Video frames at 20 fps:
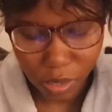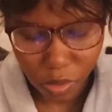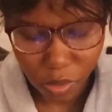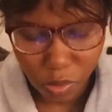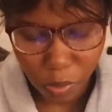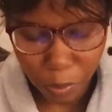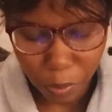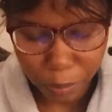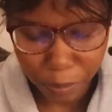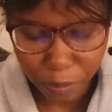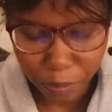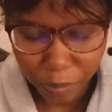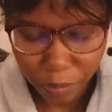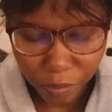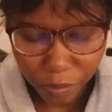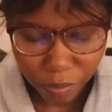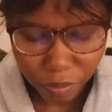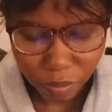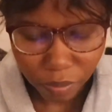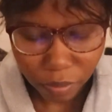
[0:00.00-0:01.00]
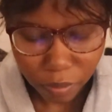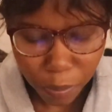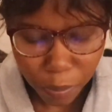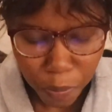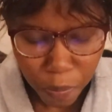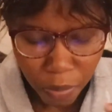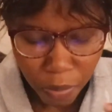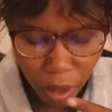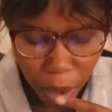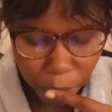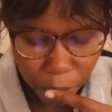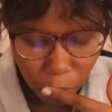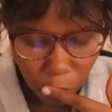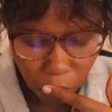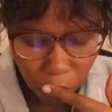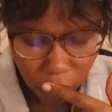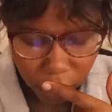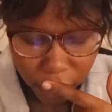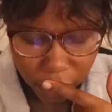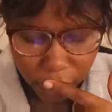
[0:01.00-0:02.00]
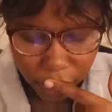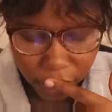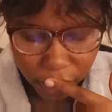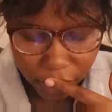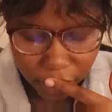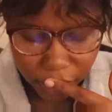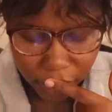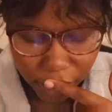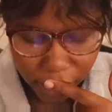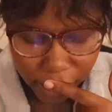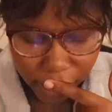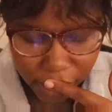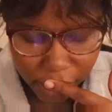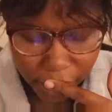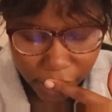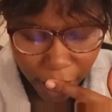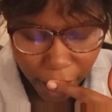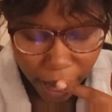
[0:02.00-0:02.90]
so I'm not gonna delete it.